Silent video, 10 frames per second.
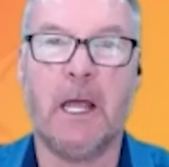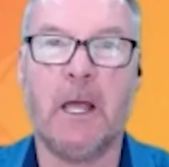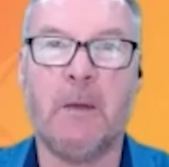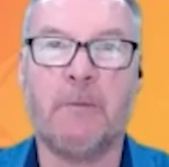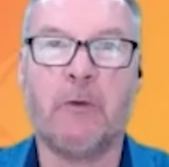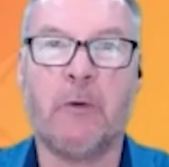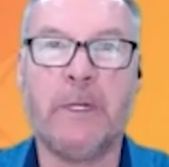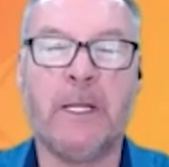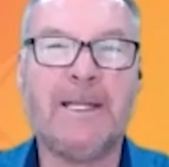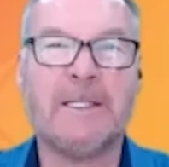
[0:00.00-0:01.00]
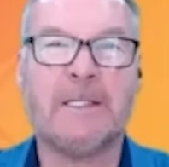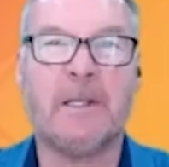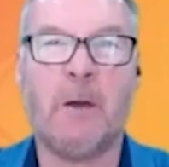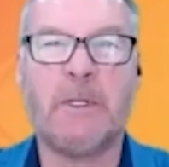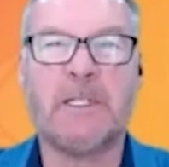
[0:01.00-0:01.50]
probably at least,
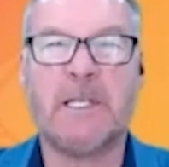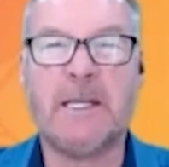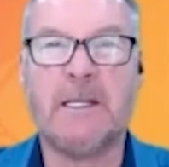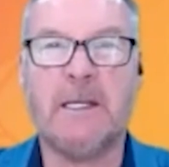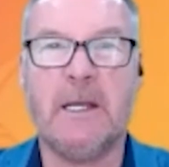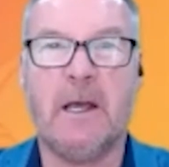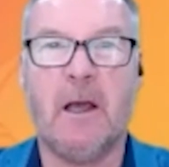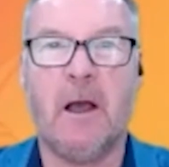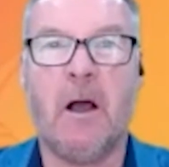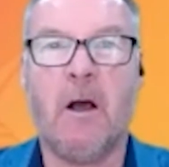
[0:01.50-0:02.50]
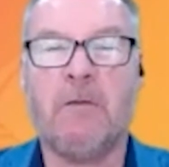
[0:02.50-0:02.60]
I would say, half